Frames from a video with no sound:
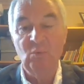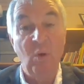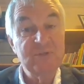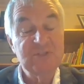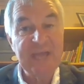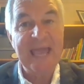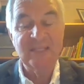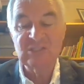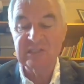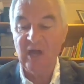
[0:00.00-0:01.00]
What was
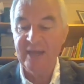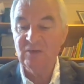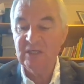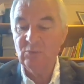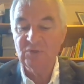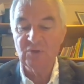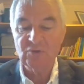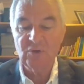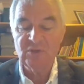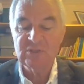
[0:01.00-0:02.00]
Dan's line that he wouldn't
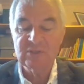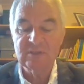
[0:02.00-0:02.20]
cross?